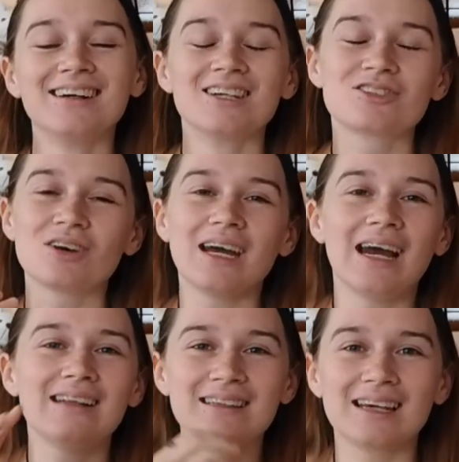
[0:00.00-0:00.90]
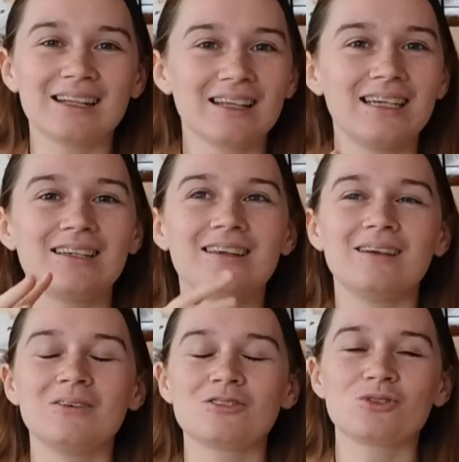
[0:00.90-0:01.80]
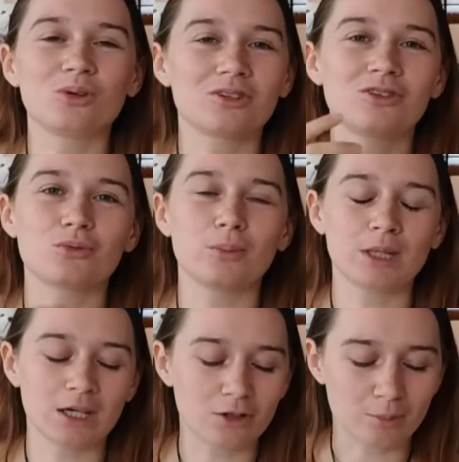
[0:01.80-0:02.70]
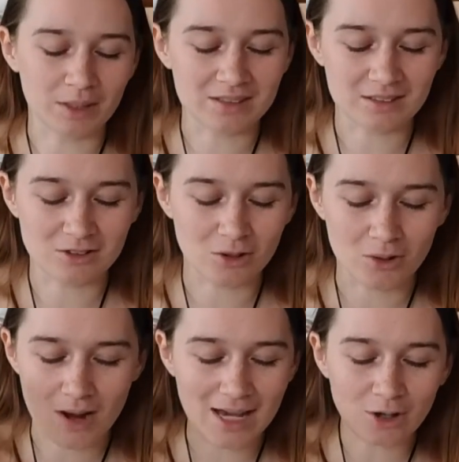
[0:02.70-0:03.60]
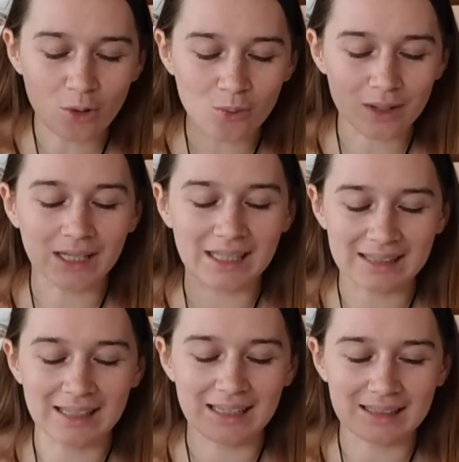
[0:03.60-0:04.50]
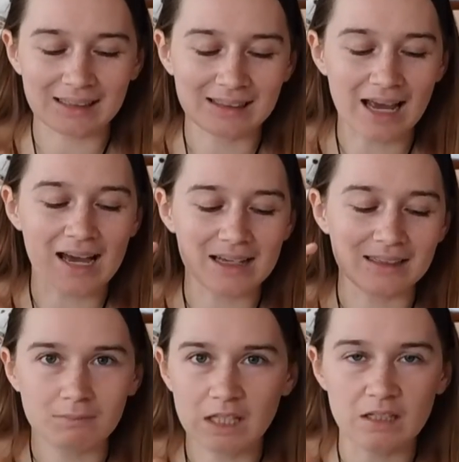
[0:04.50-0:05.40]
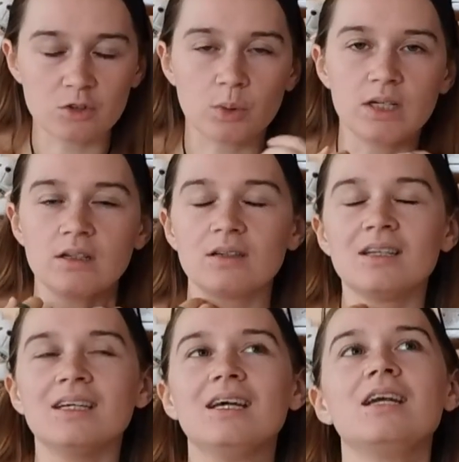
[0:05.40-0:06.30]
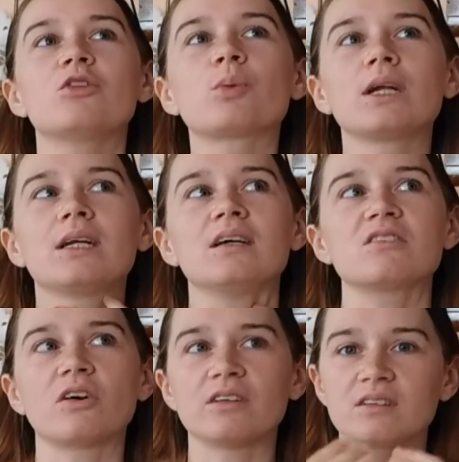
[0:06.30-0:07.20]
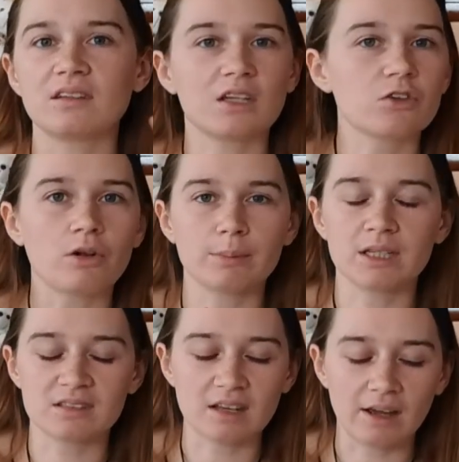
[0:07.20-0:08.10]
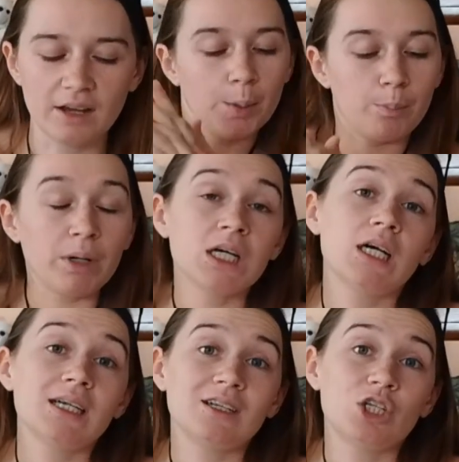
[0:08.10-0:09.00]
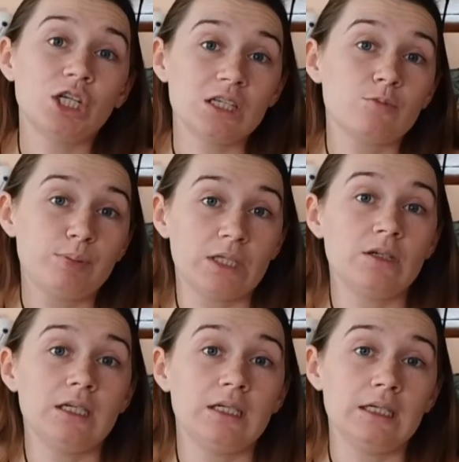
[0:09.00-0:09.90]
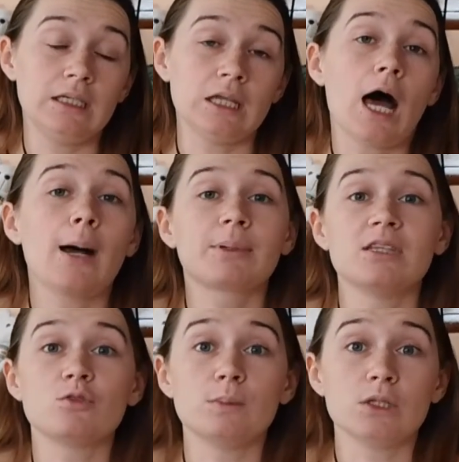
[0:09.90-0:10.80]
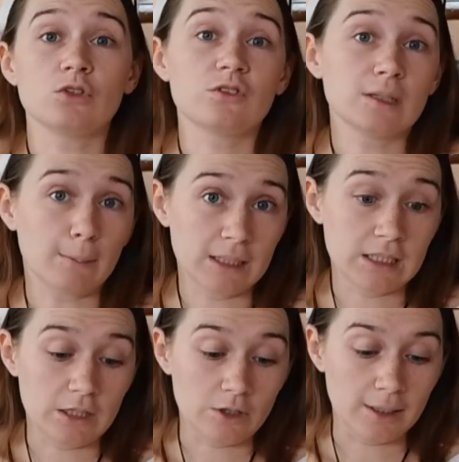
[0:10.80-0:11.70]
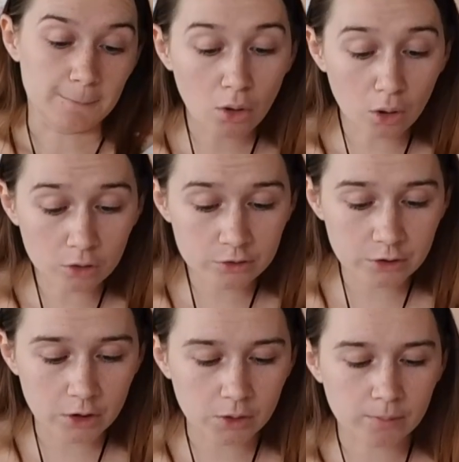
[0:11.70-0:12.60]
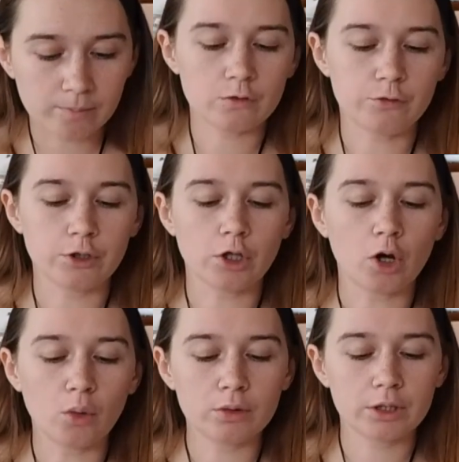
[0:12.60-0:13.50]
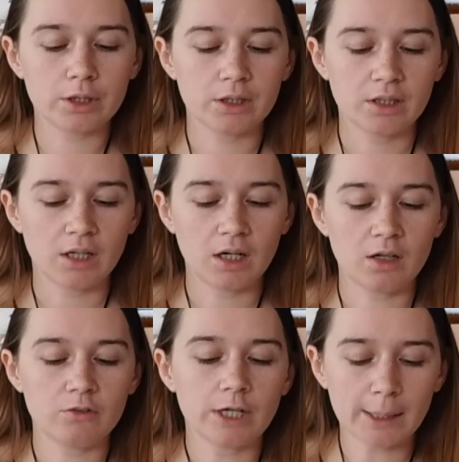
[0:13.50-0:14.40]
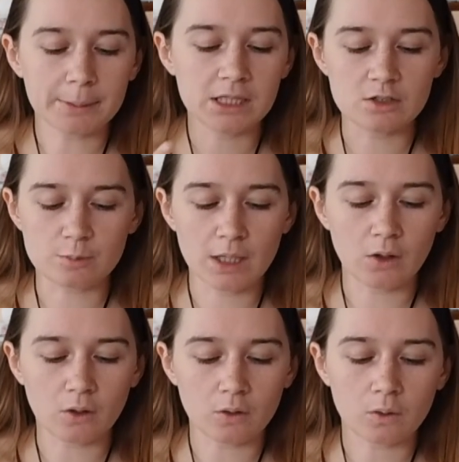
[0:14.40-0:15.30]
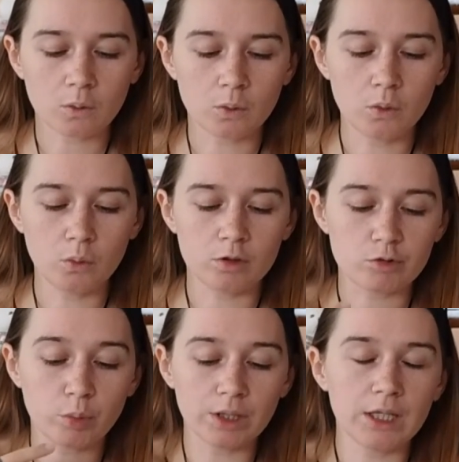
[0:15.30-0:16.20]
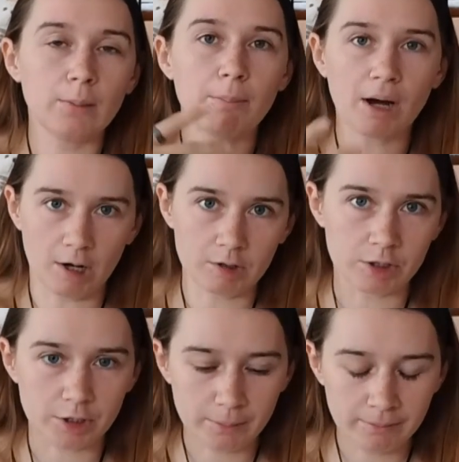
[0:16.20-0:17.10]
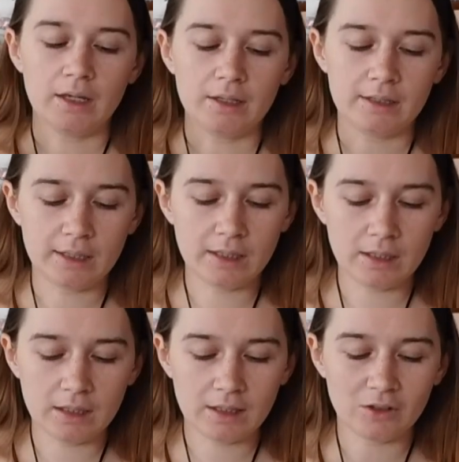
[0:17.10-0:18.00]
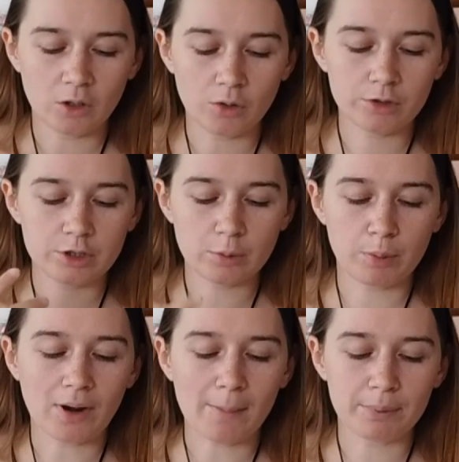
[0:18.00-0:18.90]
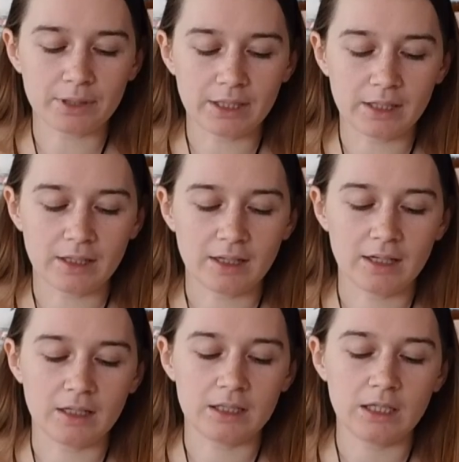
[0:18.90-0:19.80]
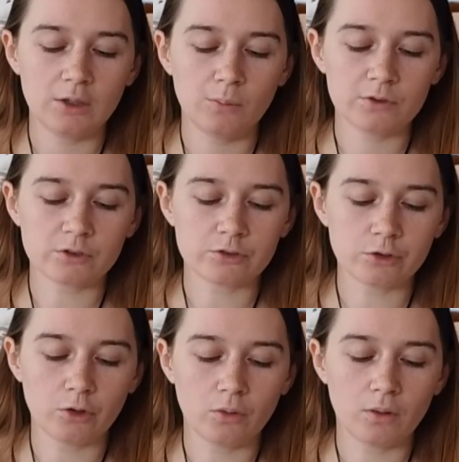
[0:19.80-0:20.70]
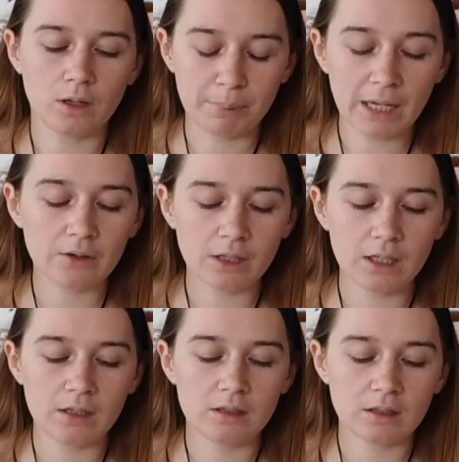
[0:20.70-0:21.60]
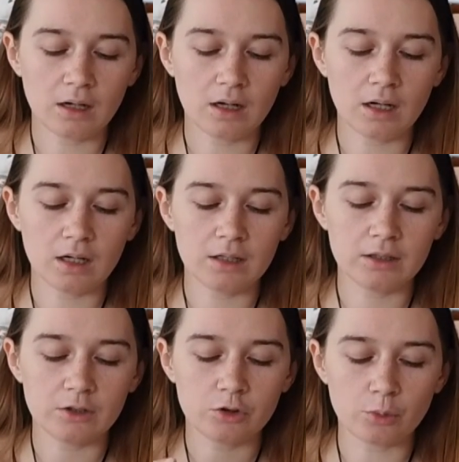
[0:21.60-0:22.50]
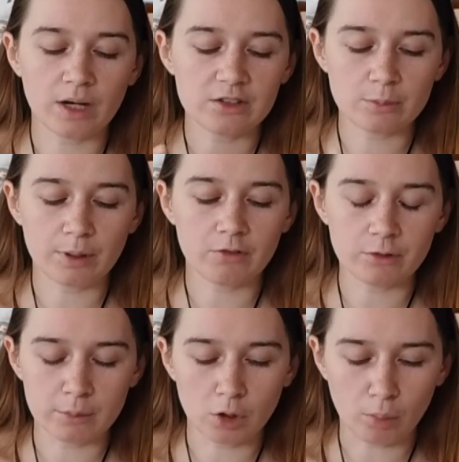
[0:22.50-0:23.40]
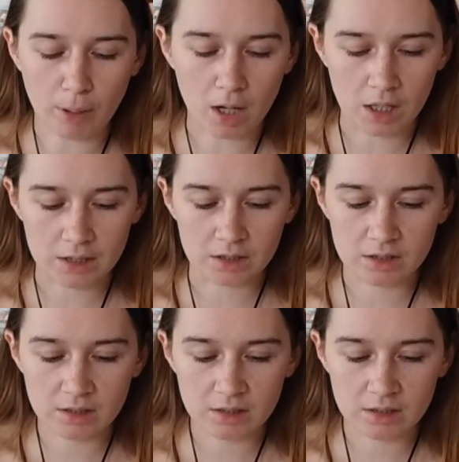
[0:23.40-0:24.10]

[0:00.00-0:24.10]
So I had to get like sources from like other places, so I don't really think that it is what it is what it is, honestly. That's all I'm going to say. But she is buried in the Hopkins Mill Cemetery. Also, for the owner of Hopkins Mill, who was William Potter, he owns the property, and he was also buried on the rise above the mill pond.